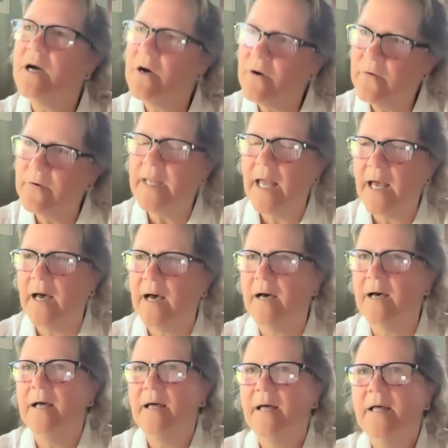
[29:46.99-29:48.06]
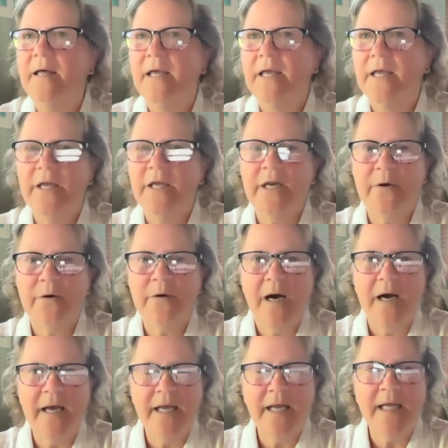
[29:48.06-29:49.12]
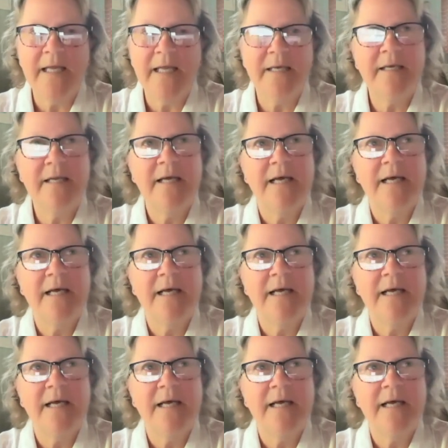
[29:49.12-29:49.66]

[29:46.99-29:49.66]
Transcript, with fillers: "Oh yeah, you know, I can,